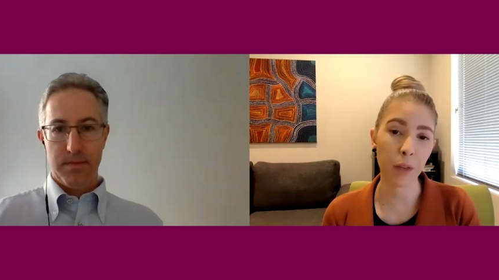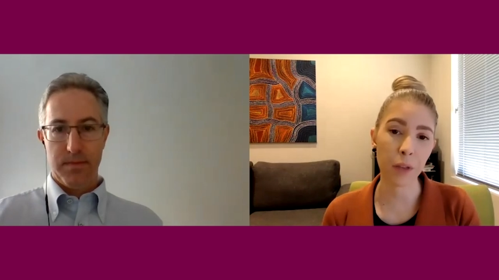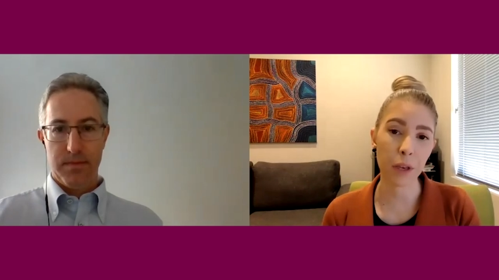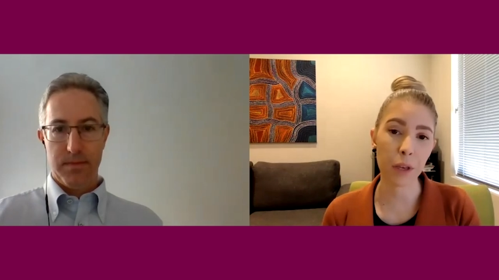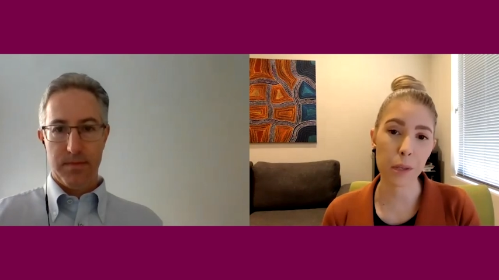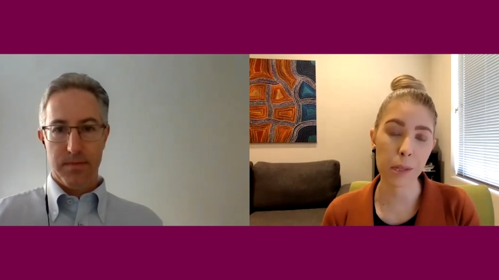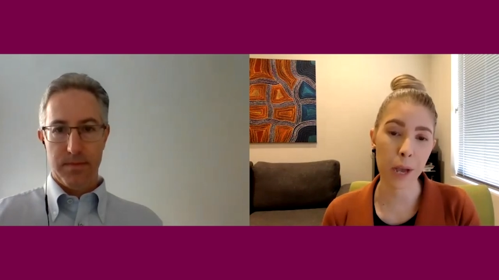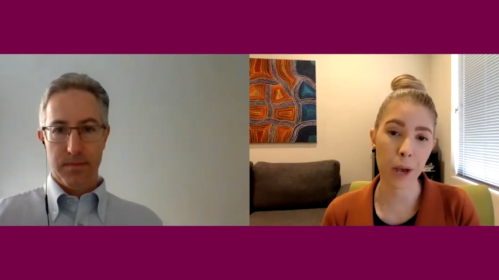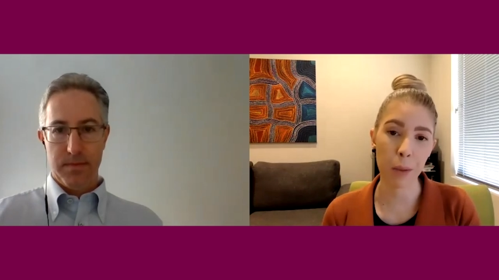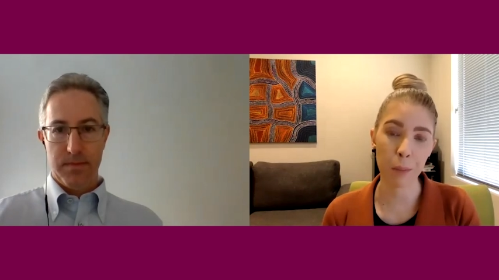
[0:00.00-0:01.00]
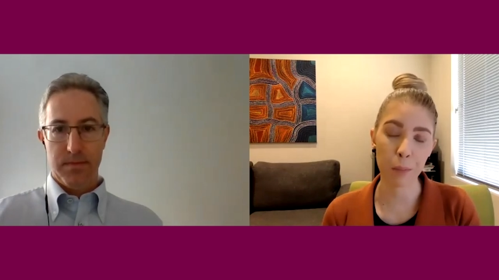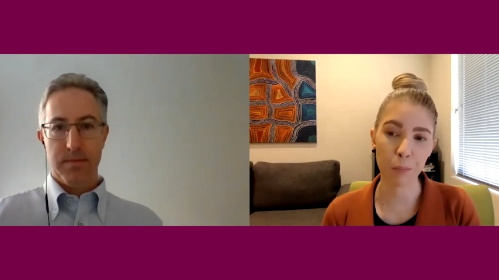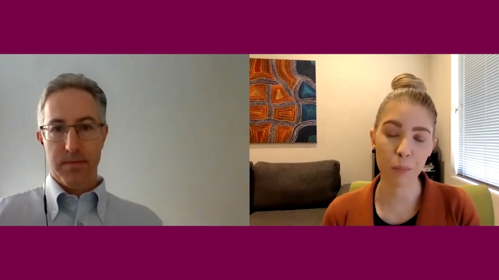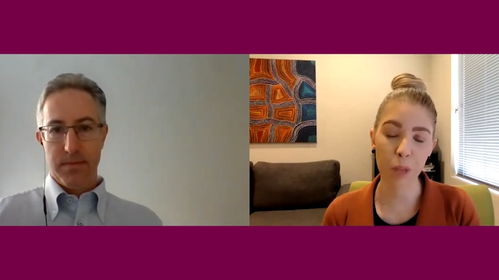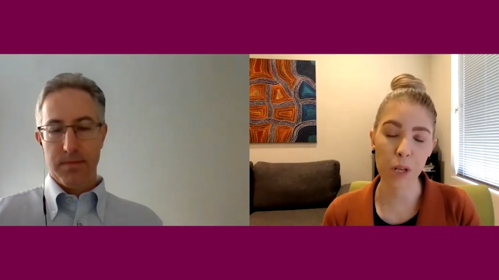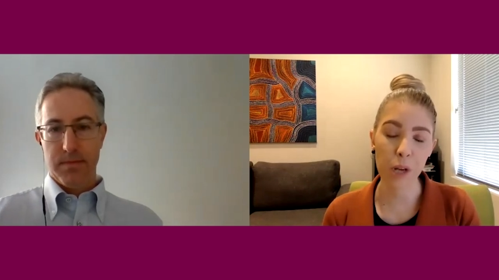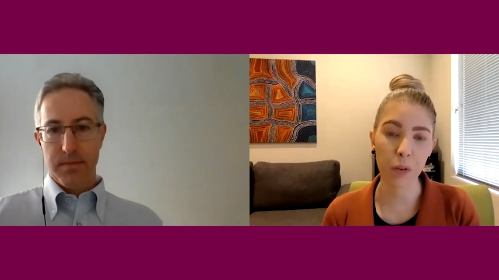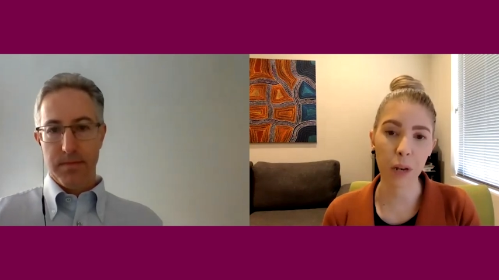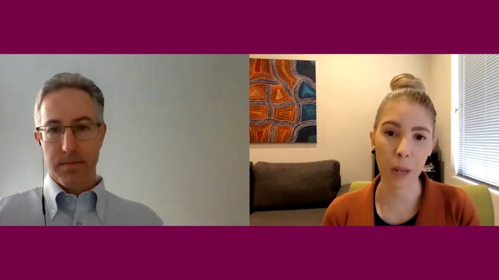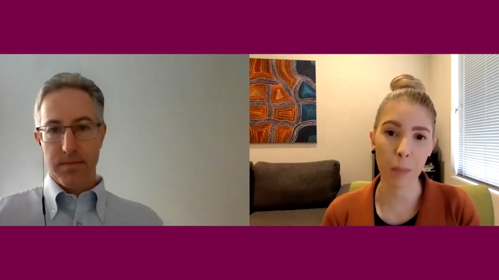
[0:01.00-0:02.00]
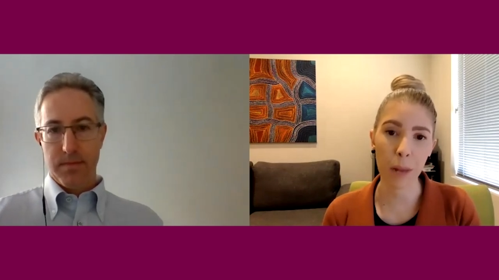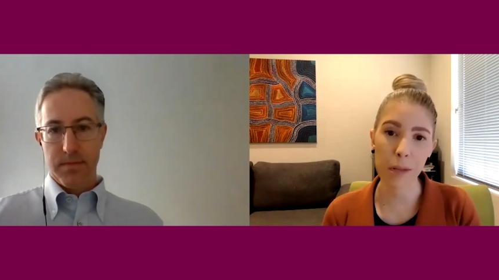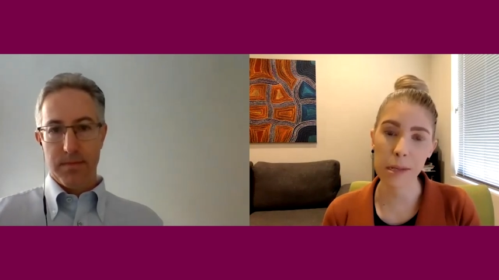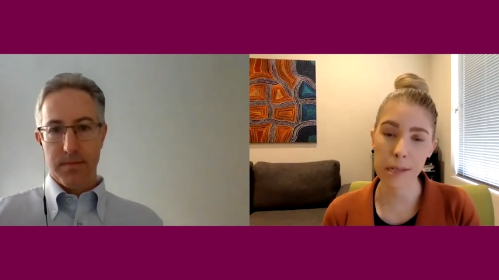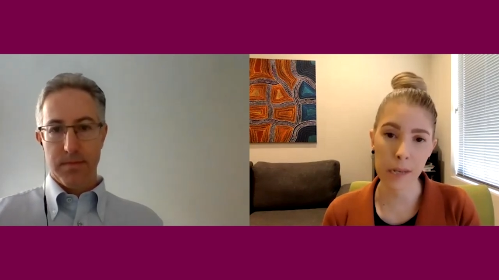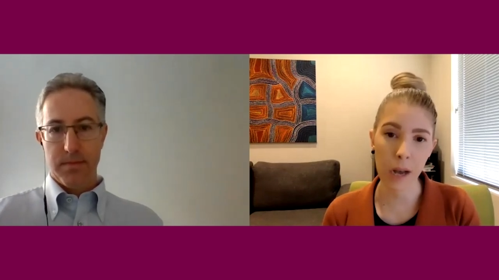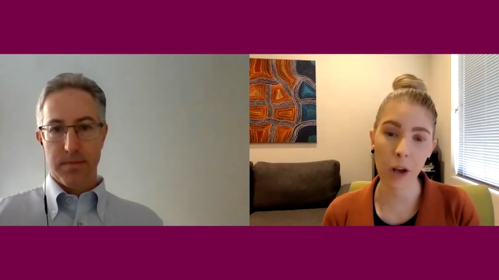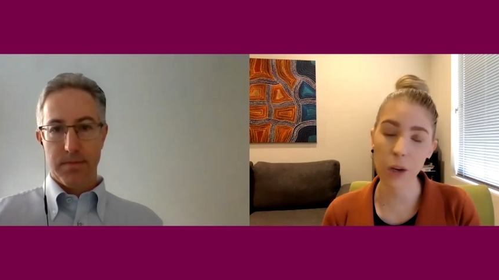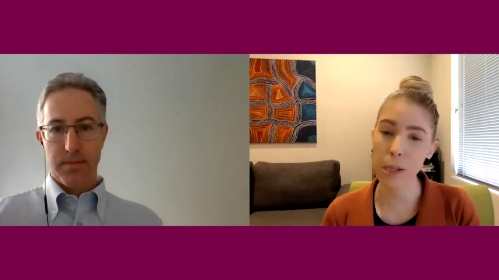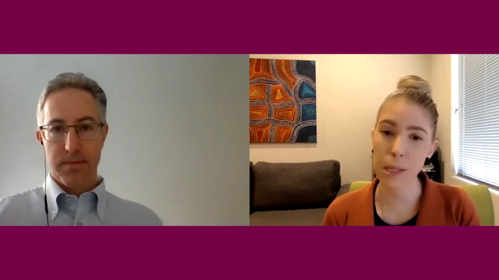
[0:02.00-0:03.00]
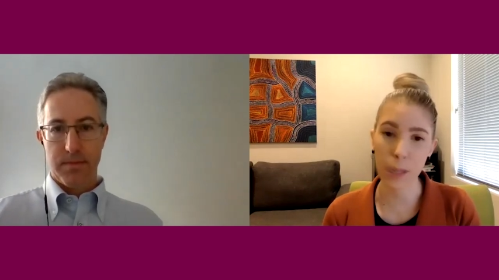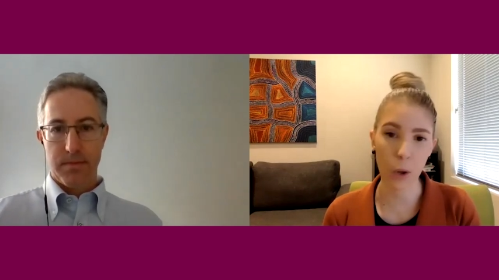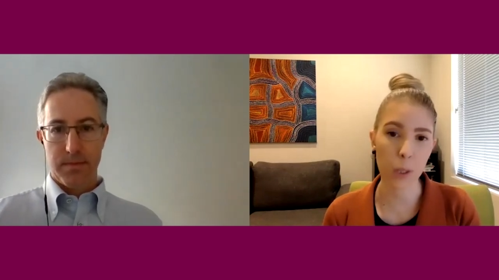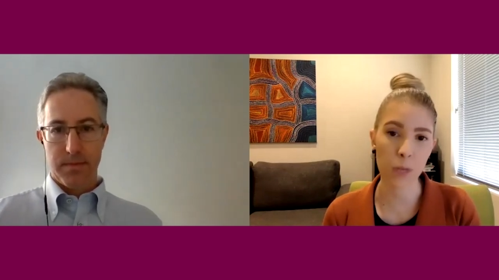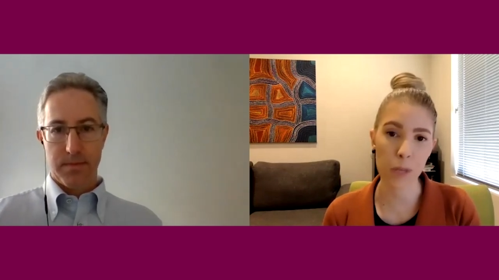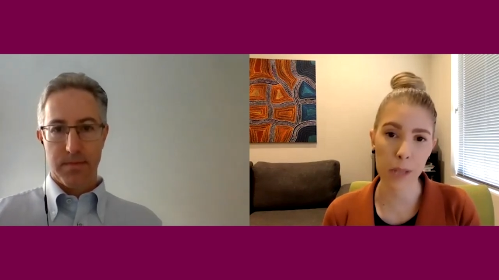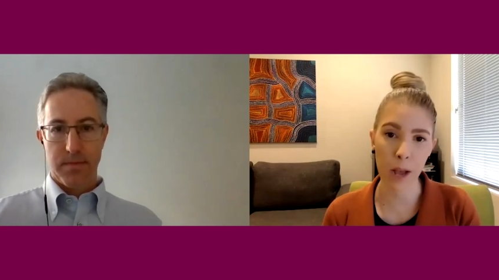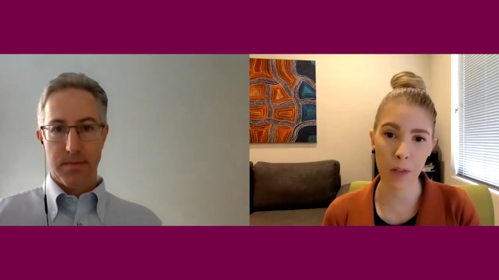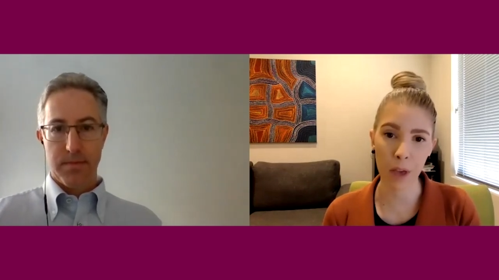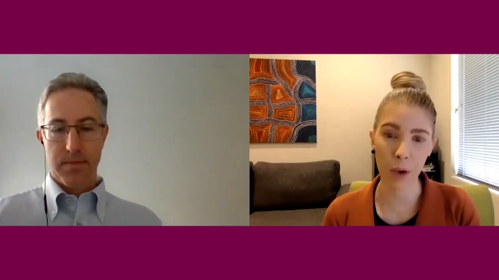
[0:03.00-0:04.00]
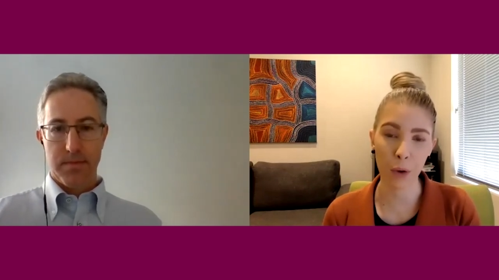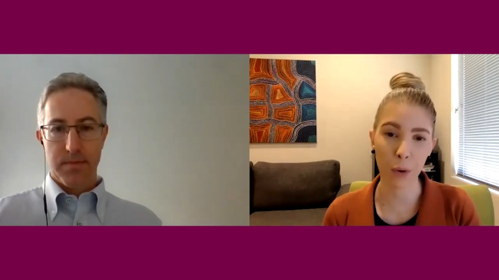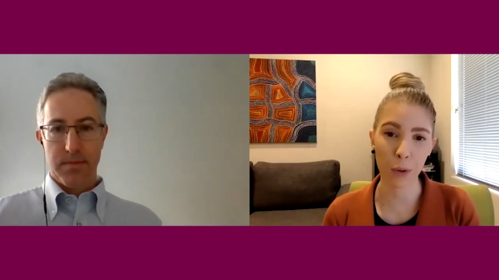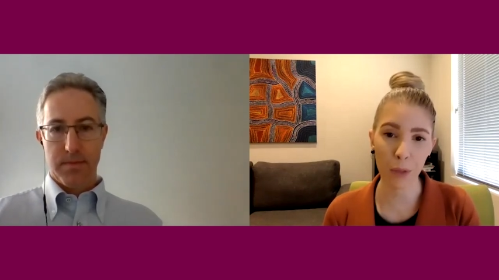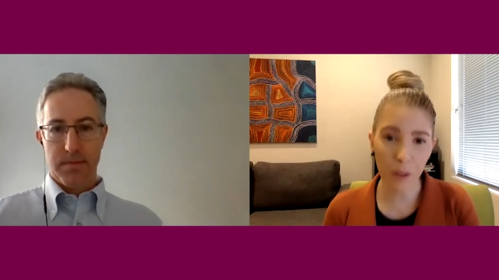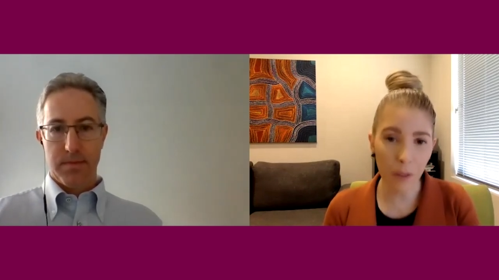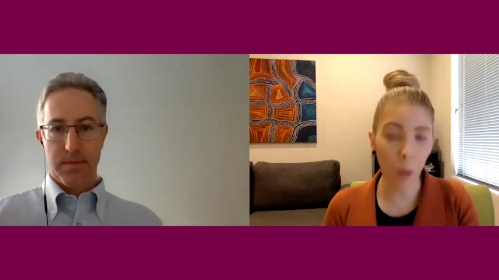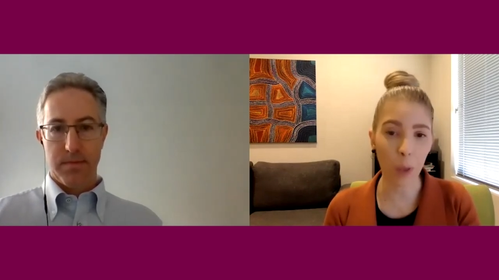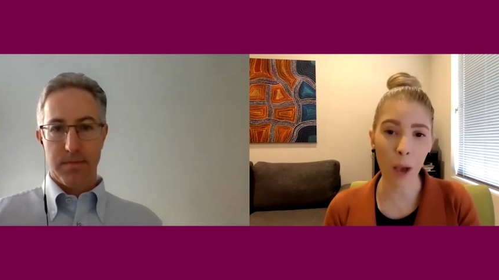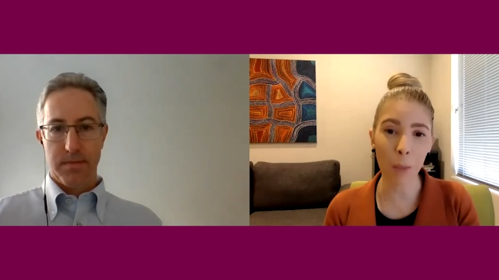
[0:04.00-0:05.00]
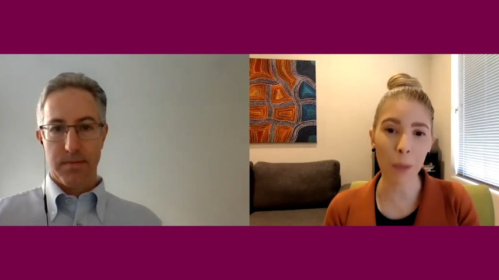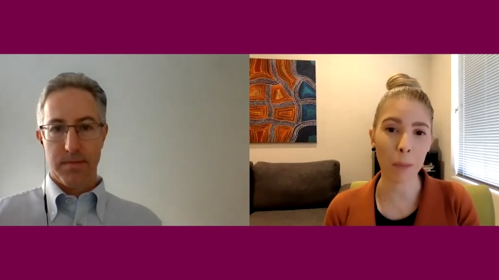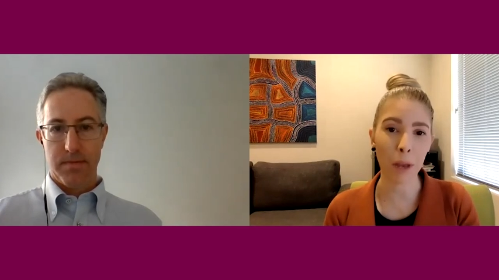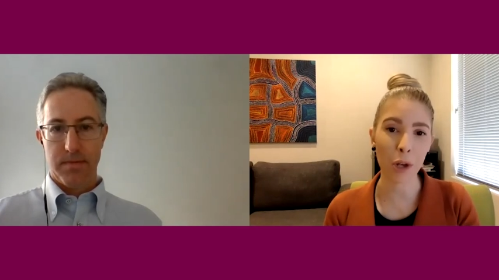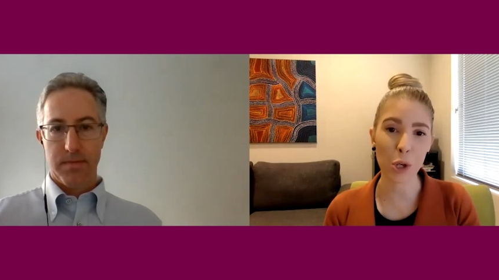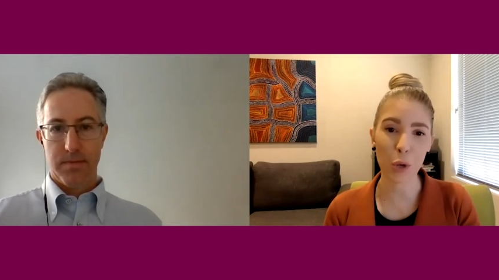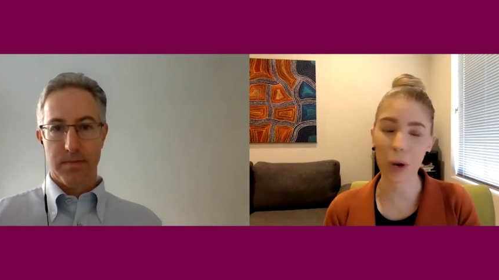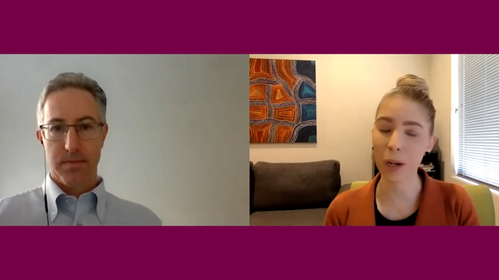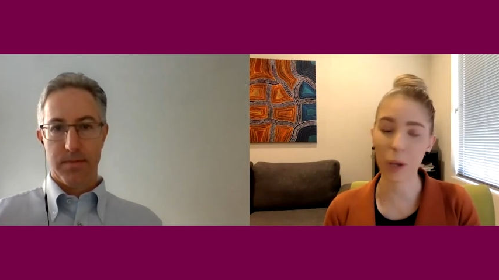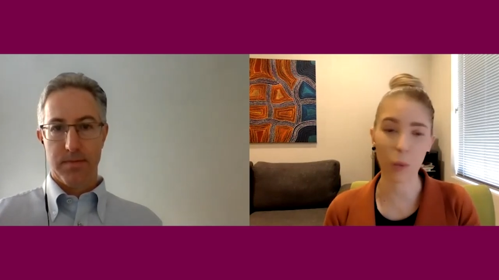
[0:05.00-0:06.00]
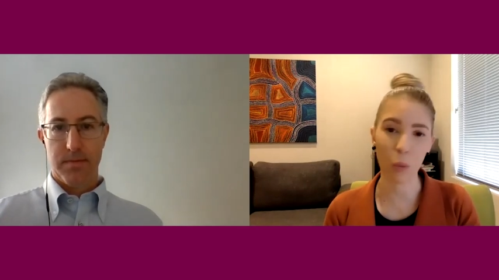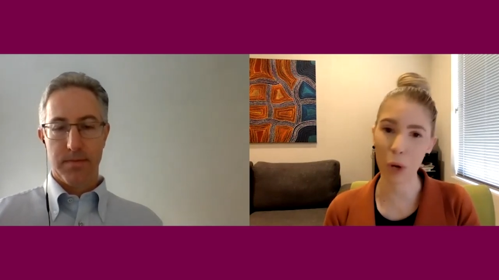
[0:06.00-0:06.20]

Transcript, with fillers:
Speaker 1: I think is um, definitely a place to start because there's lots of us out there who think that we are being managed correctly when